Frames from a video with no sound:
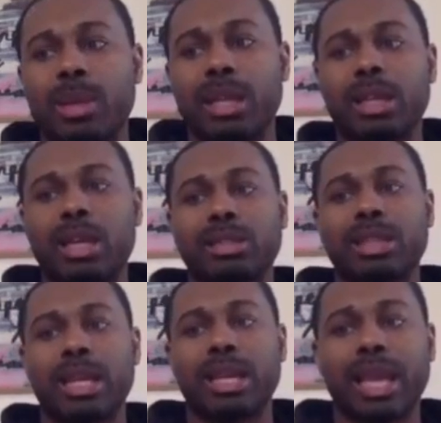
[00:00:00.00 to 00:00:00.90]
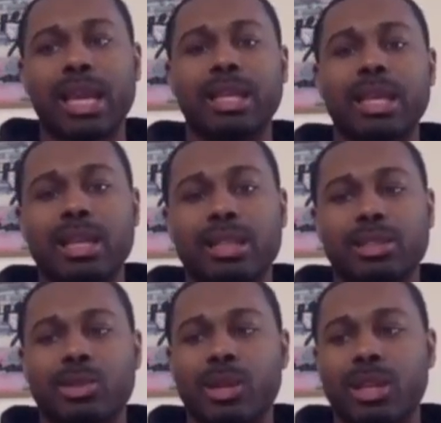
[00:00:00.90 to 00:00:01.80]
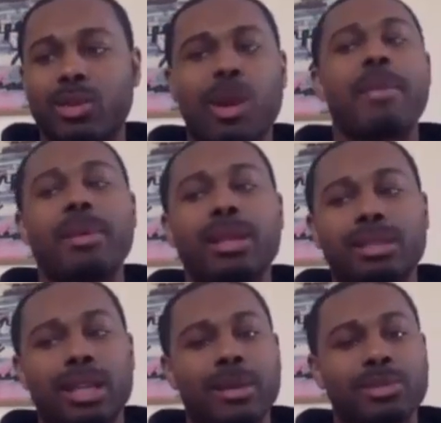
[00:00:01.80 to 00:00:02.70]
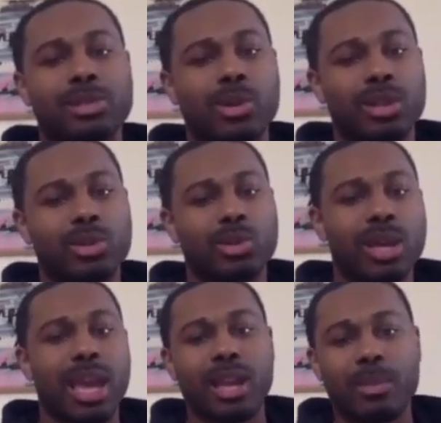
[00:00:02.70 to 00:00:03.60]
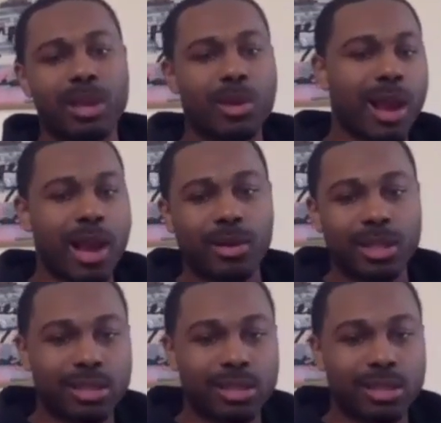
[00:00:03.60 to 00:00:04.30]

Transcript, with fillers: and understand that they need this gritty griminess that I'm showing you, and to be around yeah.